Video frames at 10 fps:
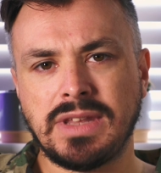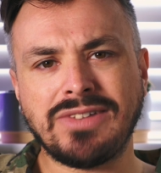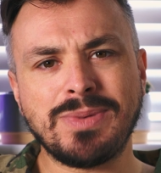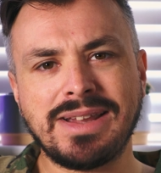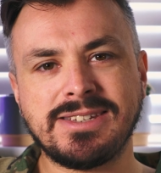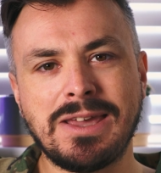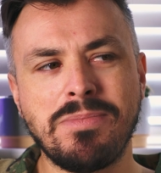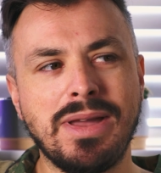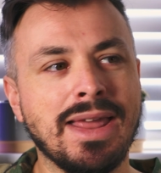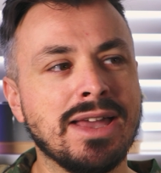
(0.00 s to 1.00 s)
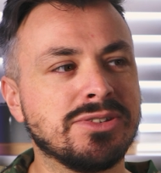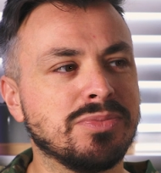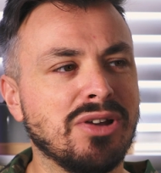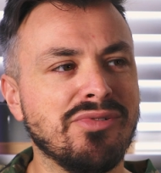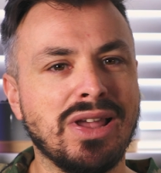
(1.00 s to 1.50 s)
After about 10 minutes,
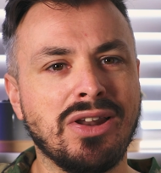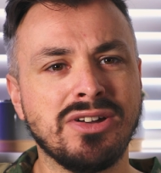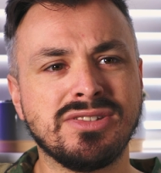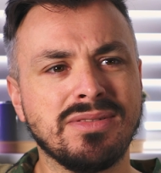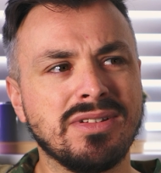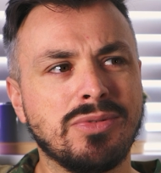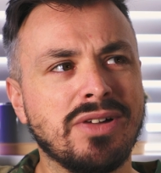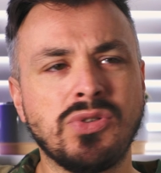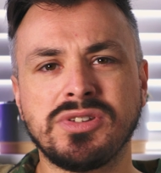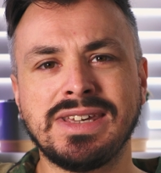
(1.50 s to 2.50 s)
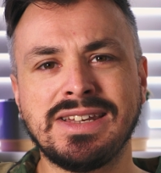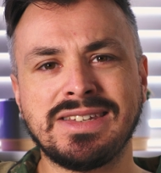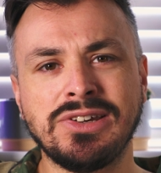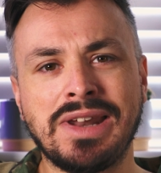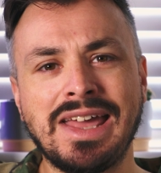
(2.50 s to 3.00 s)
when I realised I've not seen a
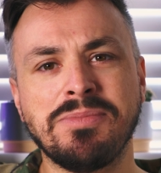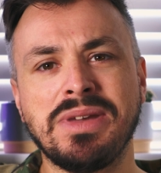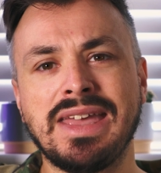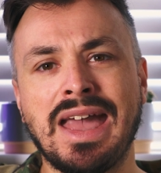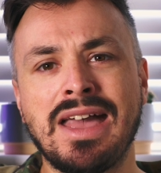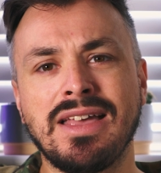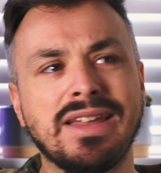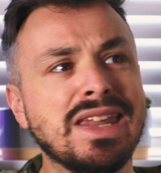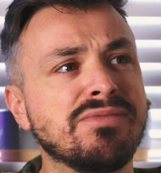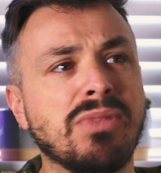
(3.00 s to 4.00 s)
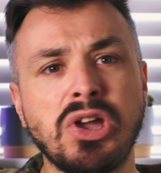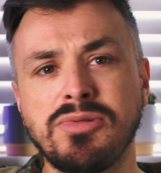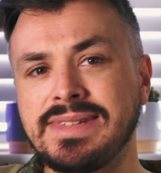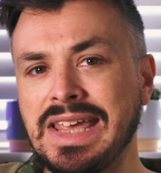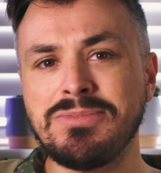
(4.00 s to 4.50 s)
single enemy yet, and even my
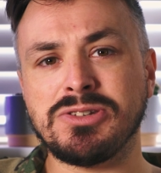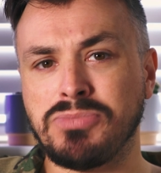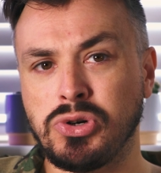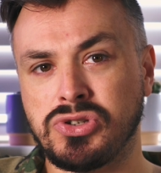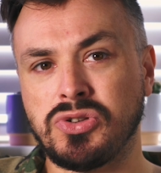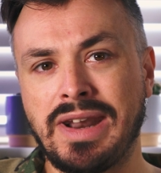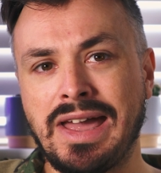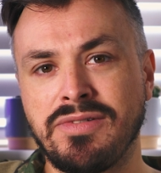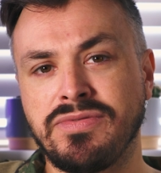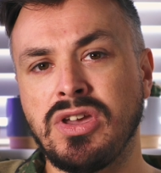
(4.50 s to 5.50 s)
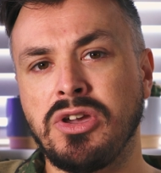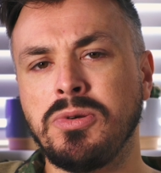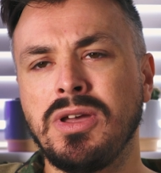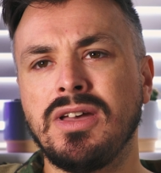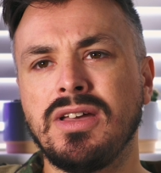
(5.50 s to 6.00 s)
own team has pushed on out of
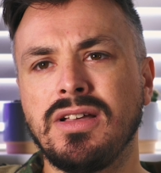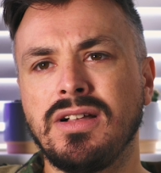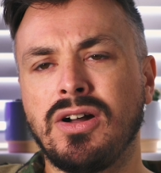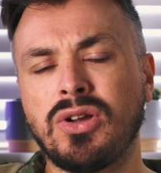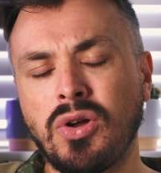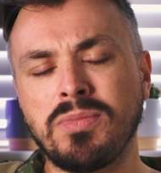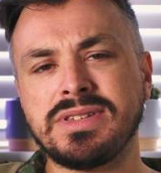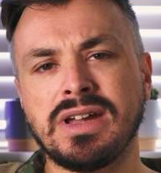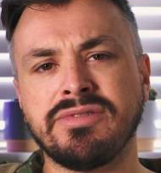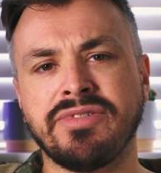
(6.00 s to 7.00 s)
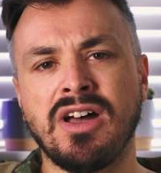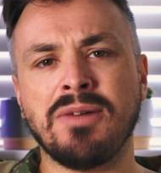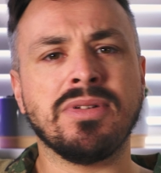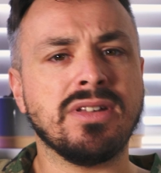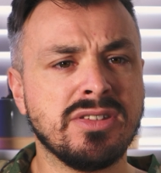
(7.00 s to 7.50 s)
view, I got myself
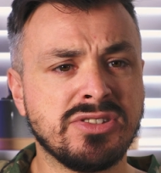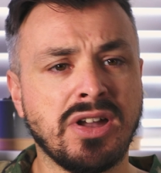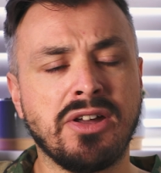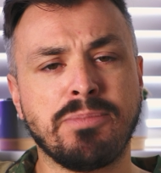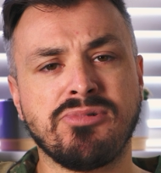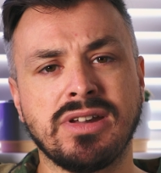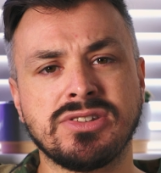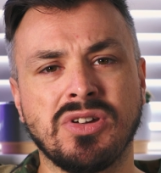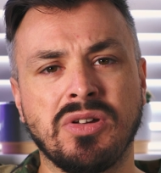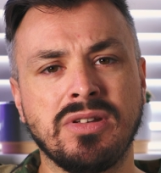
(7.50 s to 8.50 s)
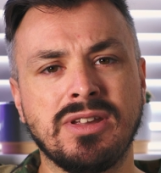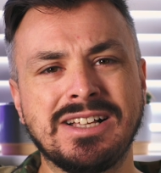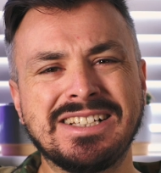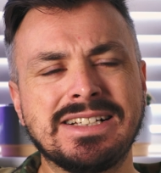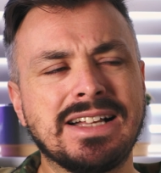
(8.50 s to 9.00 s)
up and started to press on.
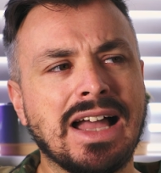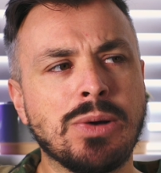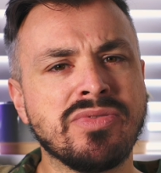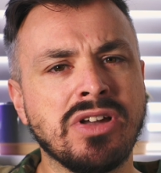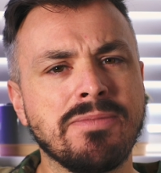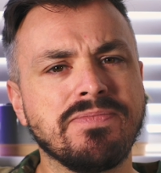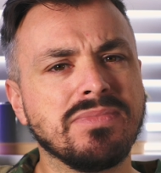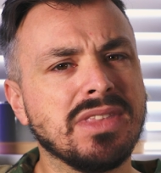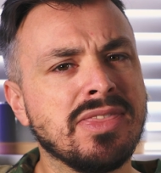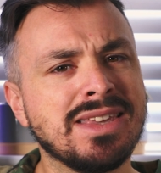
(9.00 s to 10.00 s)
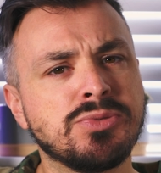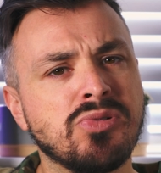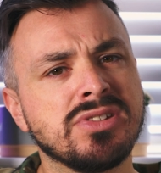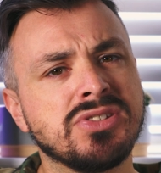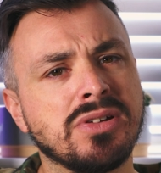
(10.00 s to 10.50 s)
However, this is
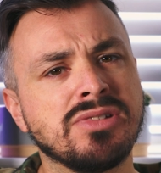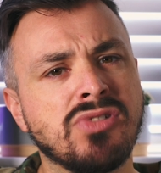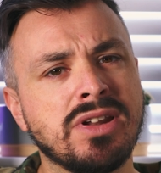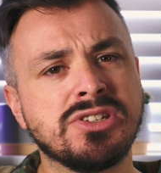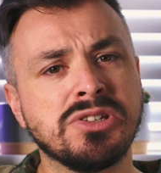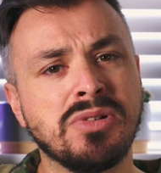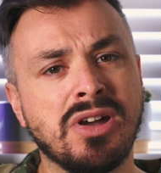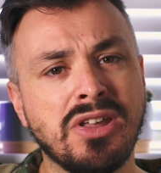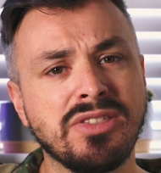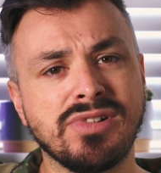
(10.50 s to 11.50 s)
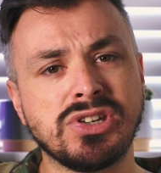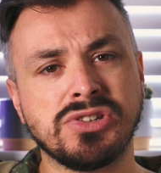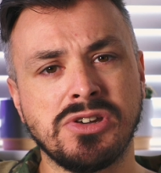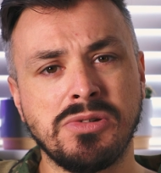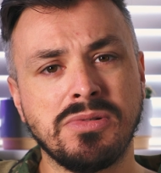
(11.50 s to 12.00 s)
where I started to run into another
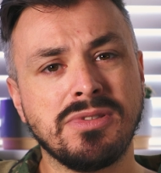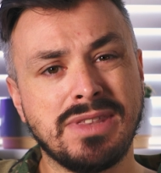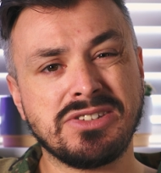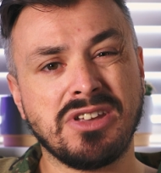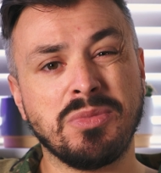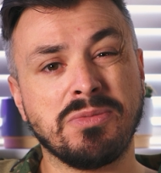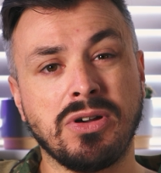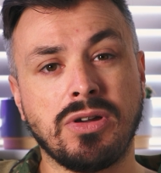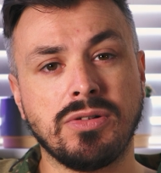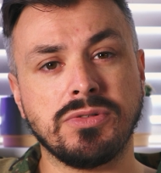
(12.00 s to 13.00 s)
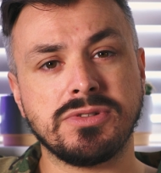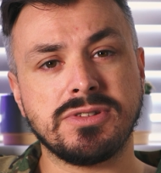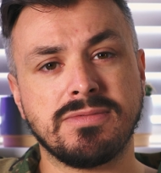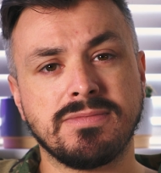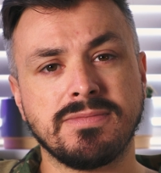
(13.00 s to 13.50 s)
issue, this time with my goggles.